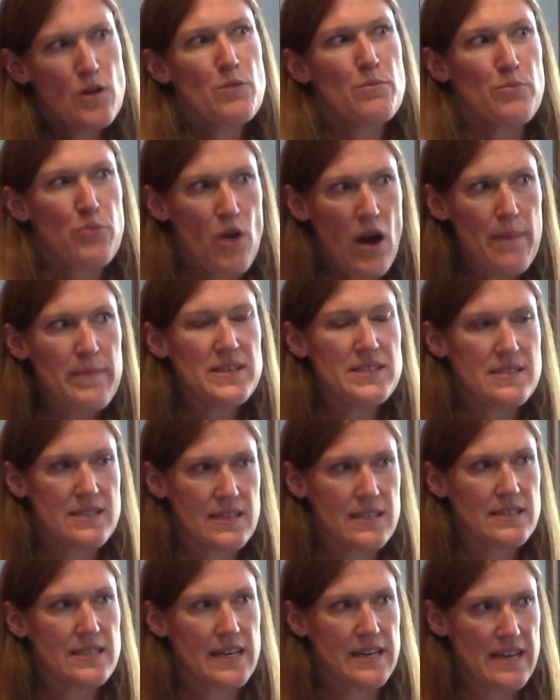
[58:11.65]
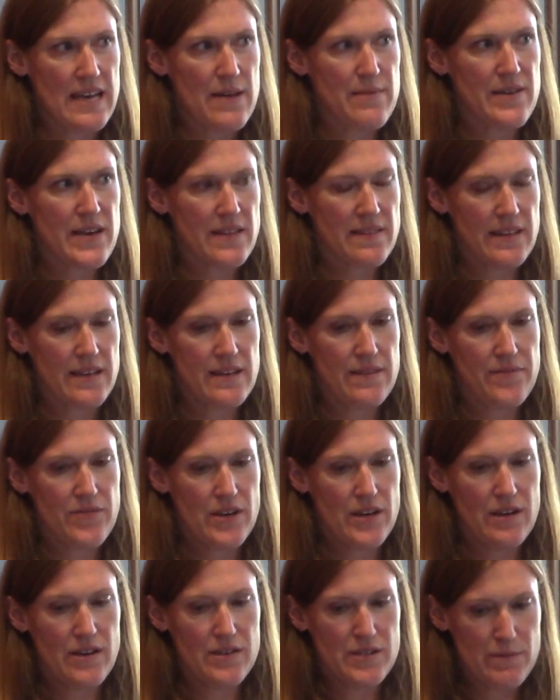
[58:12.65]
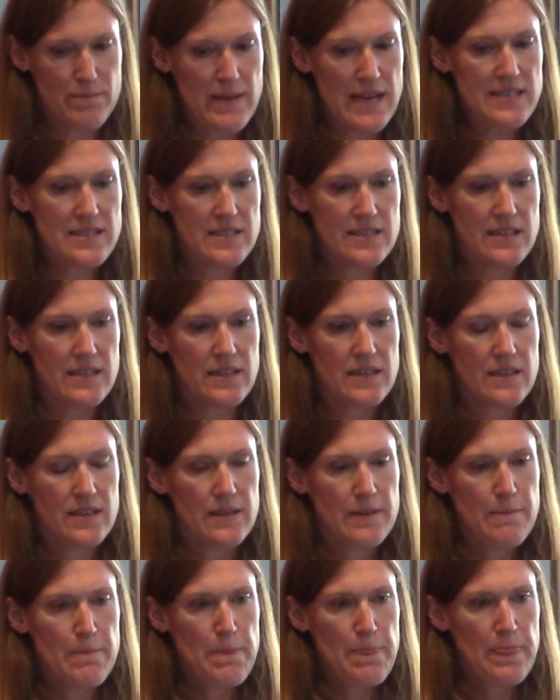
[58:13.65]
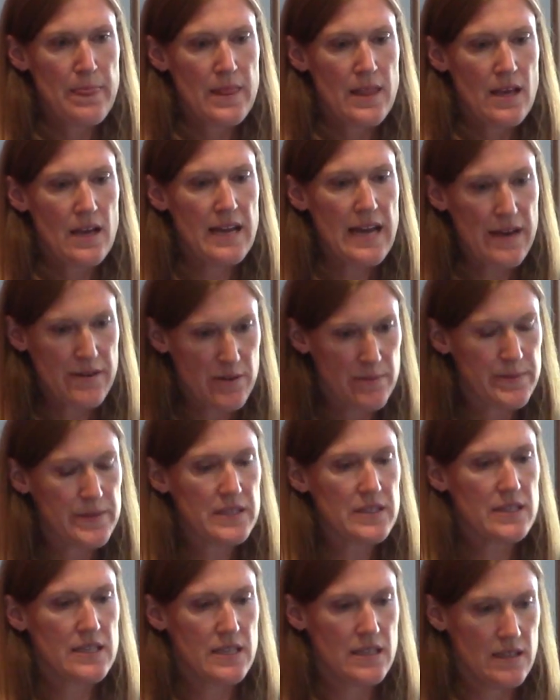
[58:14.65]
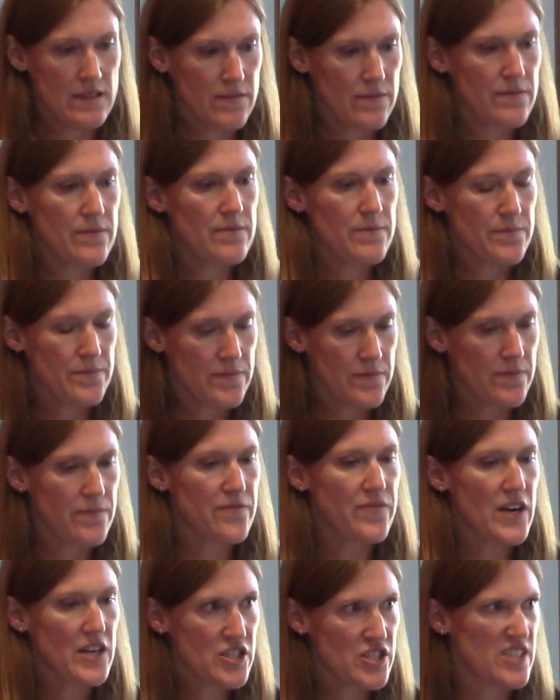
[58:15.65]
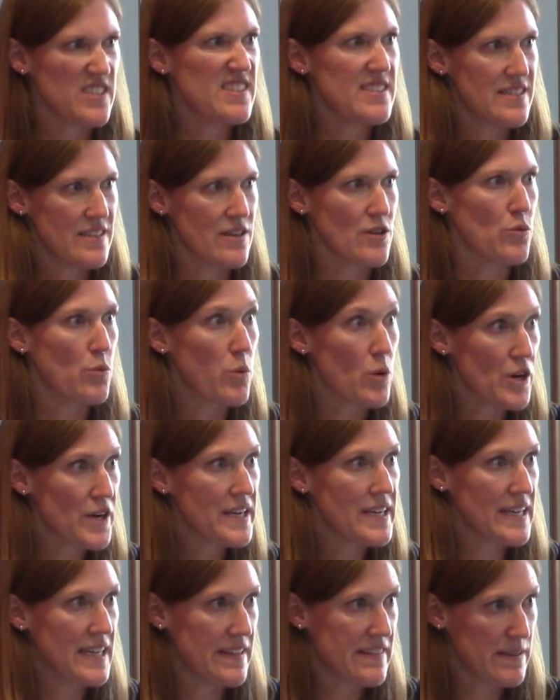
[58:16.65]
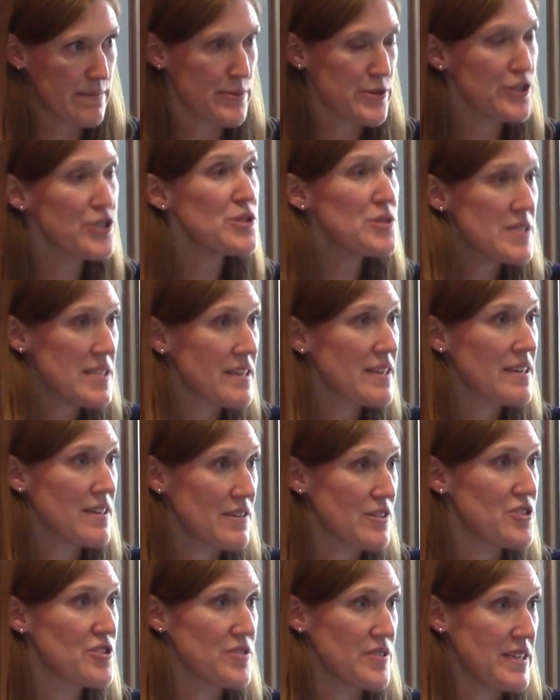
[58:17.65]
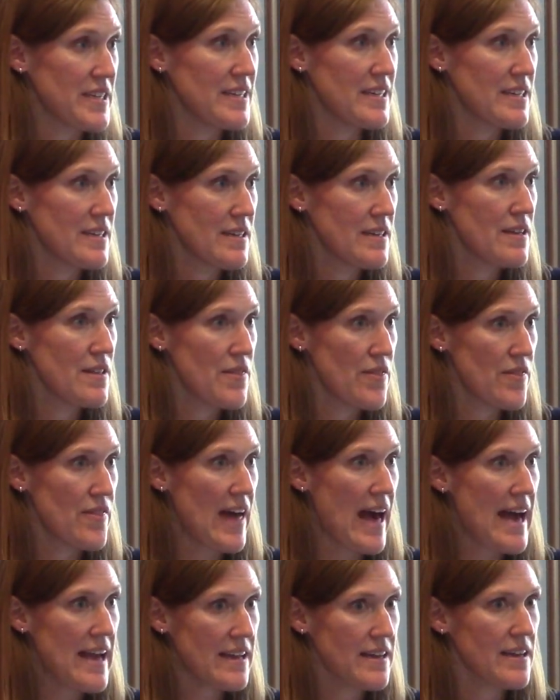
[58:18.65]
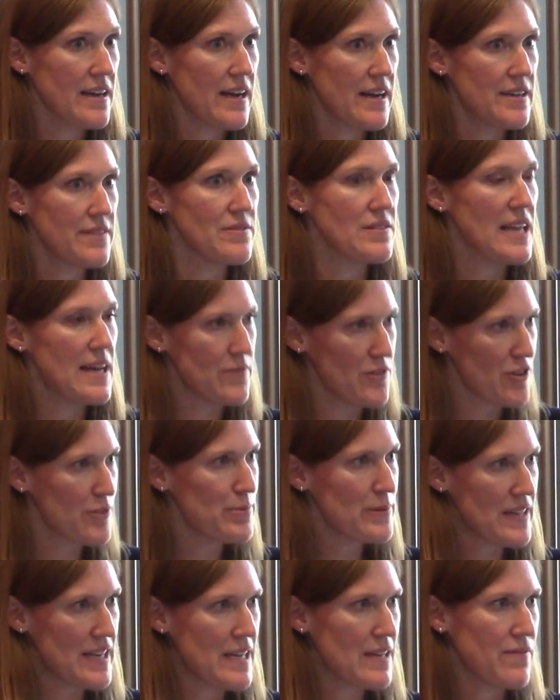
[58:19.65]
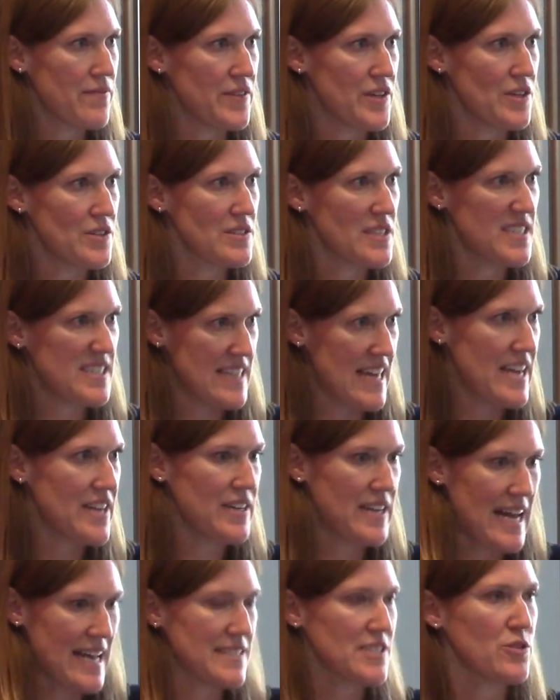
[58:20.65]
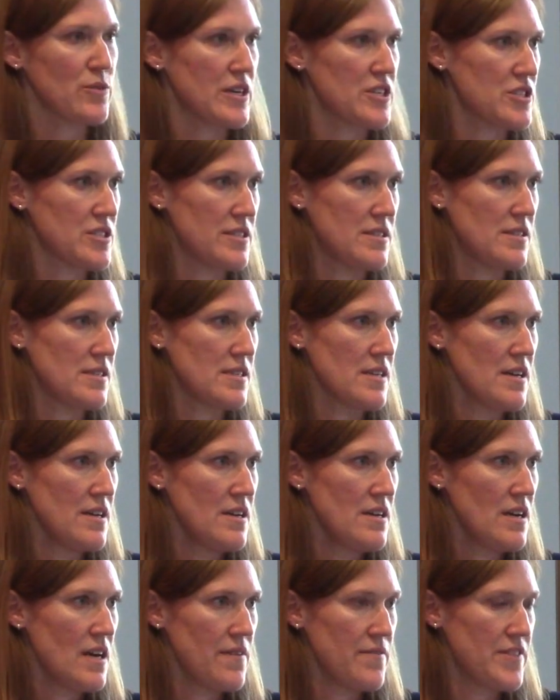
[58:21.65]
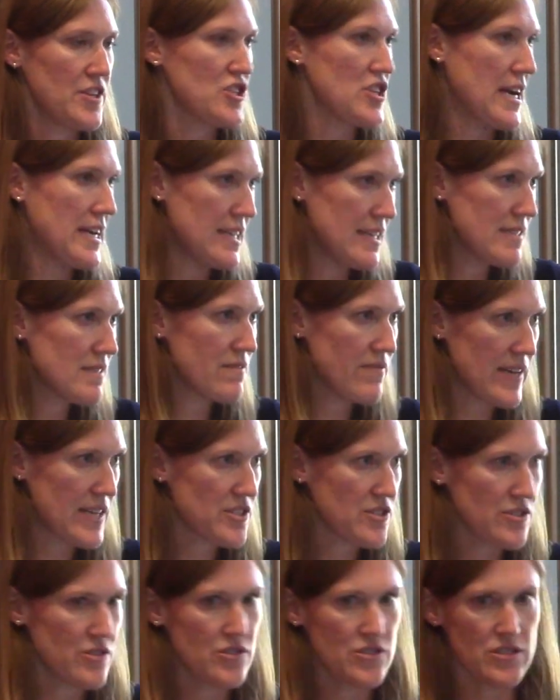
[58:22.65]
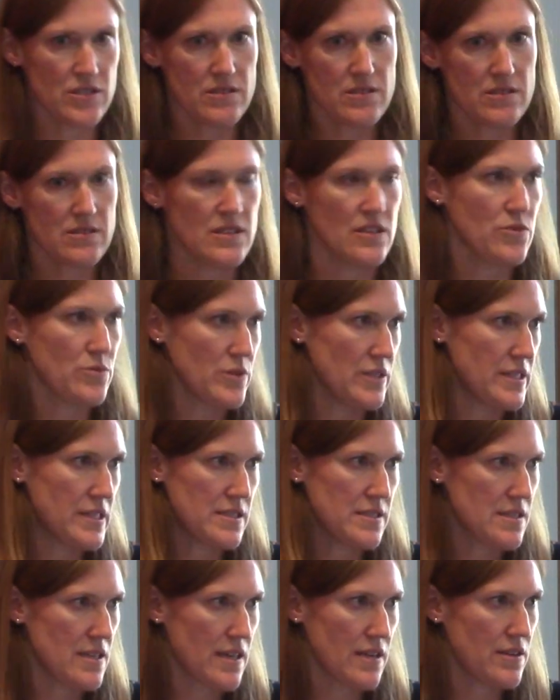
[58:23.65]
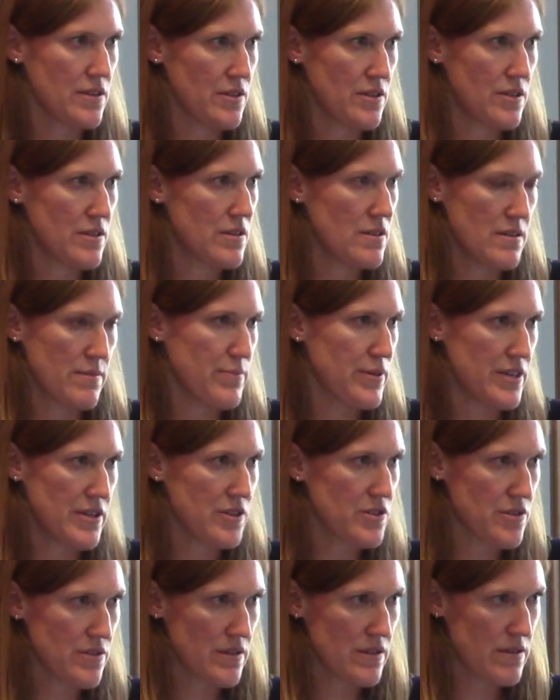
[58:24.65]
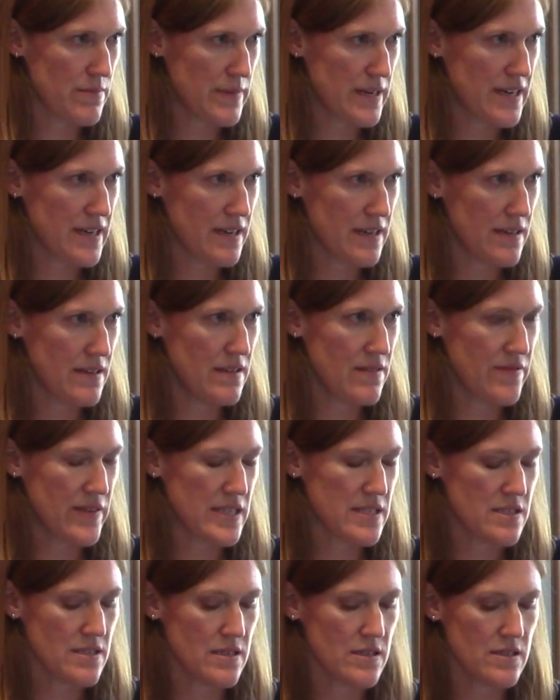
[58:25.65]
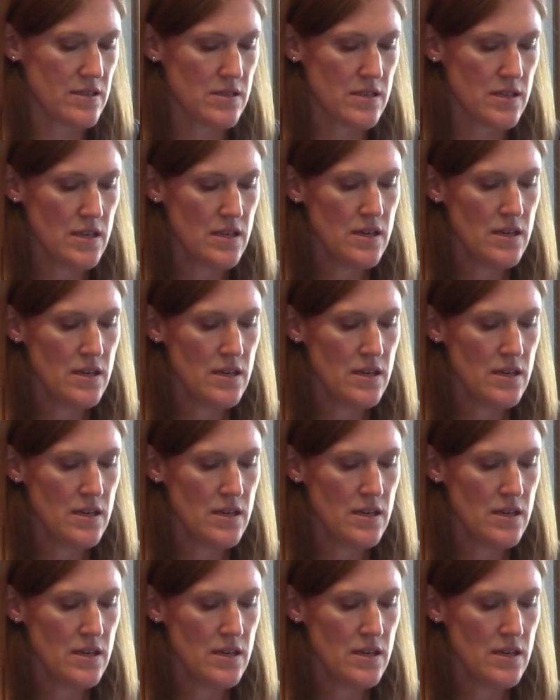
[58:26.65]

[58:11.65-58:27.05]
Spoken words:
promising dynamic, that if there are domestic accountability functions that are working in the producing country, that can kind of level the playing field, because they could ask questions of the Chinese investors just as equally as they could the British or the American investors.